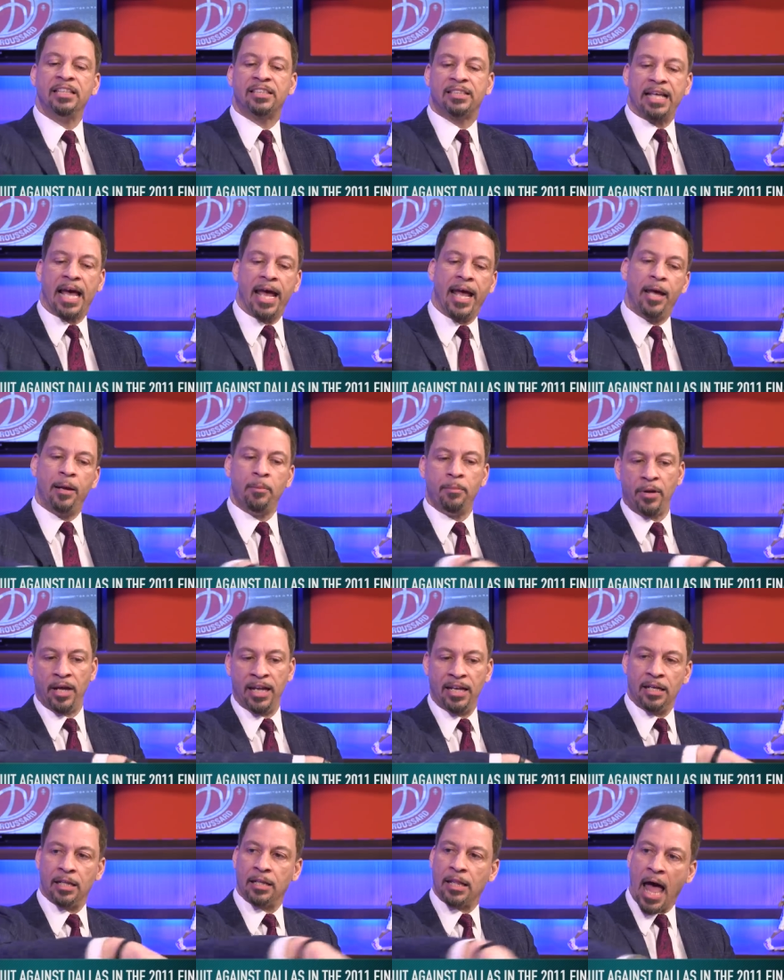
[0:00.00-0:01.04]
the same
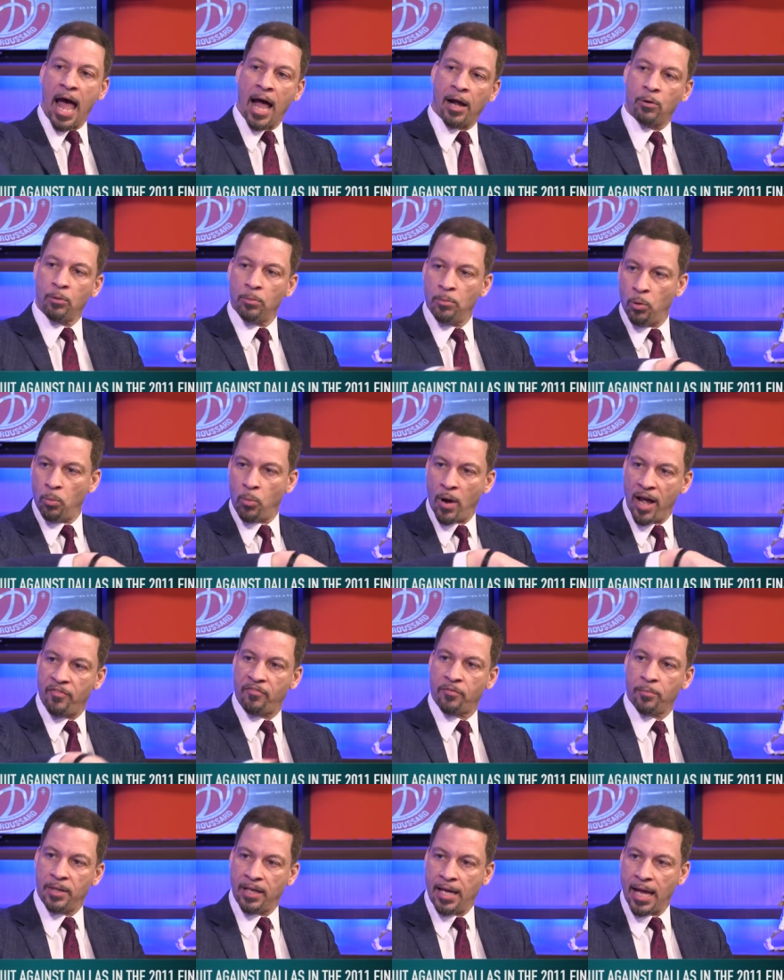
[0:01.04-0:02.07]
in the locker room away
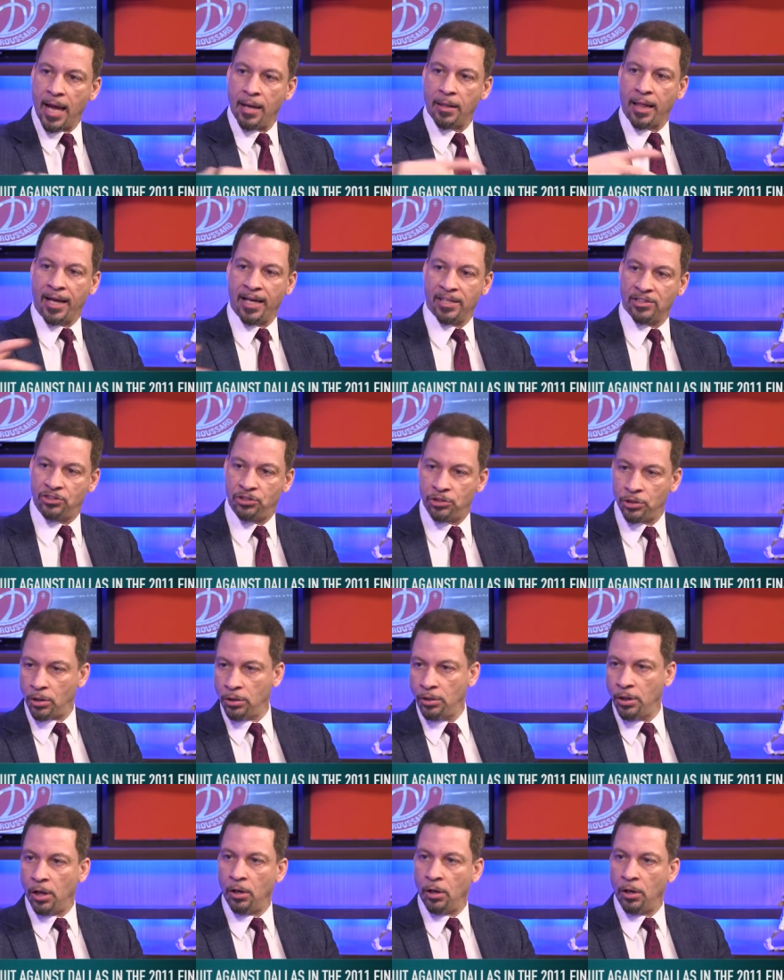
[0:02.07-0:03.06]
from the game, like as well, you